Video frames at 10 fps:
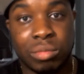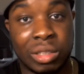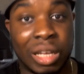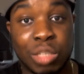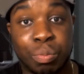
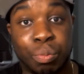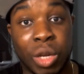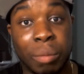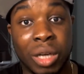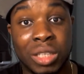that's
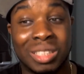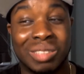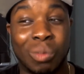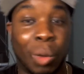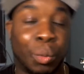pretty much
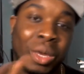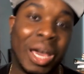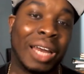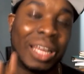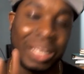what we
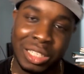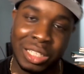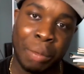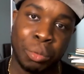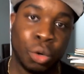got in this
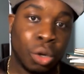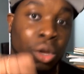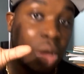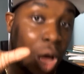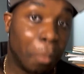chapter
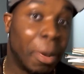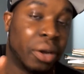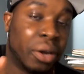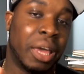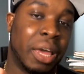
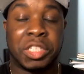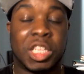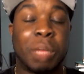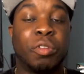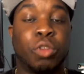about him.
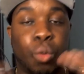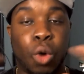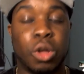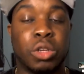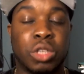Some of the
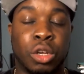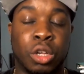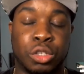royals are